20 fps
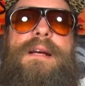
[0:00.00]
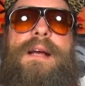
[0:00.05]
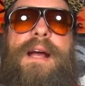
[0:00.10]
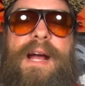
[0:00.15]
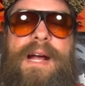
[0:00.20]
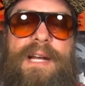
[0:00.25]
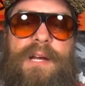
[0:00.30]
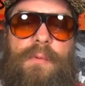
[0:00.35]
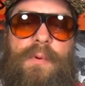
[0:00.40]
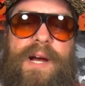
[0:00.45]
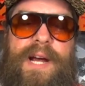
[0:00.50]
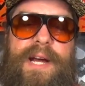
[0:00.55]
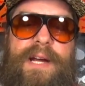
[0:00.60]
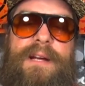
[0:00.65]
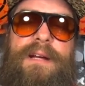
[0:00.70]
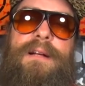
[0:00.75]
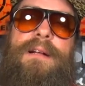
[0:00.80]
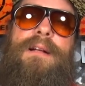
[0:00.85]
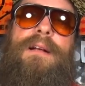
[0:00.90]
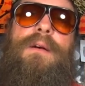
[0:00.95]

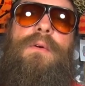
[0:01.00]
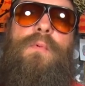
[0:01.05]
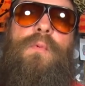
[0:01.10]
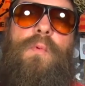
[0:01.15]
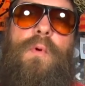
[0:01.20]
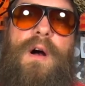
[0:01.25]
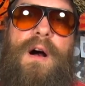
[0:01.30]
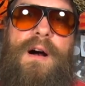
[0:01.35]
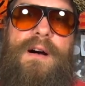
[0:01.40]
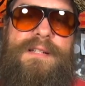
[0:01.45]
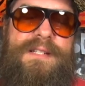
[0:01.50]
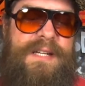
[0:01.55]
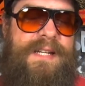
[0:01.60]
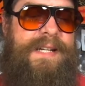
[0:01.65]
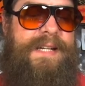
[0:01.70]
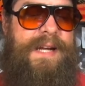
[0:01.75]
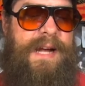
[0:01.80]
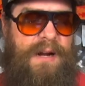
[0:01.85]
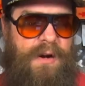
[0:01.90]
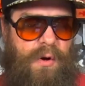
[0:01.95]
Anyway, Ross,
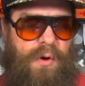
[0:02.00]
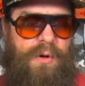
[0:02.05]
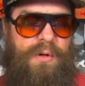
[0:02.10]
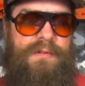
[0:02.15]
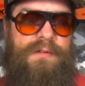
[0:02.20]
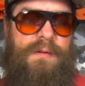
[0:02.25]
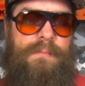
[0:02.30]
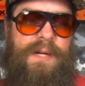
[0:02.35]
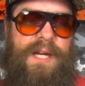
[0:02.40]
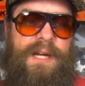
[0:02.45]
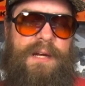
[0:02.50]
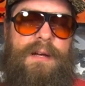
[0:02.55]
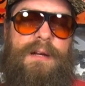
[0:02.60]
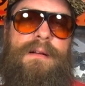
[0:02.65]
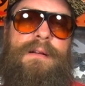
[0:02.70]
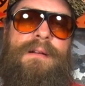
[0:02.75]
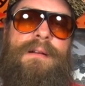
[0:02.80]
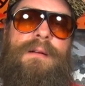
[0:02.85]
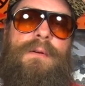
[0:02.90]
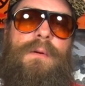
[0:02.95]
get a hold of me,
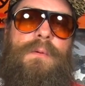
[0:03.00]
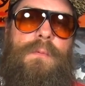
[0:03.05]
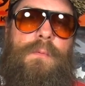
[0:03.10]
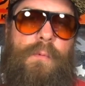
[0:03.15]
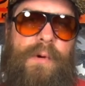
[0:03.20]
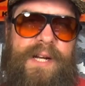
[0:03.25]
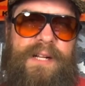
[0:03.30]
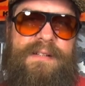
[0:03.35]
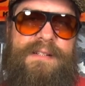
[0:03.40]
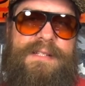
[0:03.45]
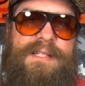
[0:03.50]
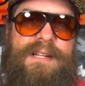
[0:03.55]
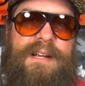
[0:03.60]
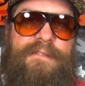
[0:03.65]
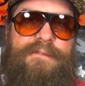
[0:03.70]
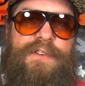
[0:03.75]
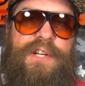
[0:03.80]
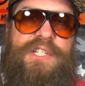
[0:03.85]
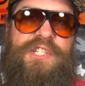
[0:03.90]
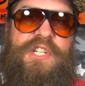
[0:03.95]

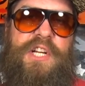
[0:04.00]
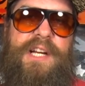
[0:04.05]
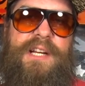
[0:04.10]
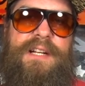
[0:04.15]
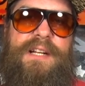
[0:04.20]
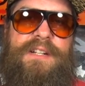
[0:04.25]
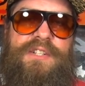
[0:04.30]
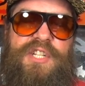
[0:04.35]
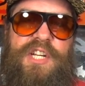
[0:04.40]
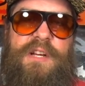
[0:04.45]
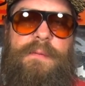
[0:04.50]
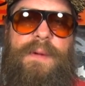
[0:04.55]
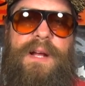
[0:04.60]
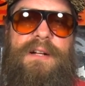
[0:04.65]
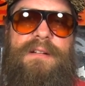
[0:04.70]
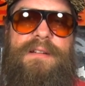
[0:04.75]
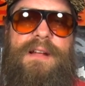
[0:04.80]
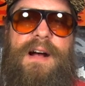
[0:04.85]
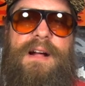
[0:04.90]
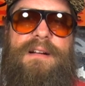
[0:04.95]

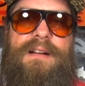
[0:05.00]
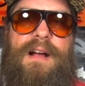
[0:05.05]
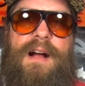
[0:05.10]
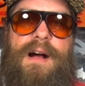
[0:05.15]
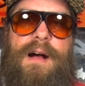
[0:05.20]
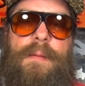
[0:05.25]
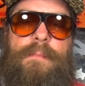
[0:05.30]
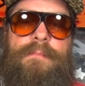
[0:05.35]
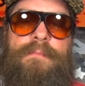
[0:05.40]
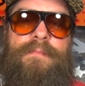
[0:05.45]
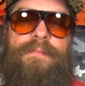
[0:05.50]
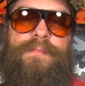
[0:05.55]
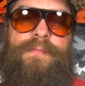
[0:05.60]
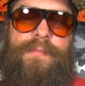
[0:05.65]
realisticfishing@gmail.com.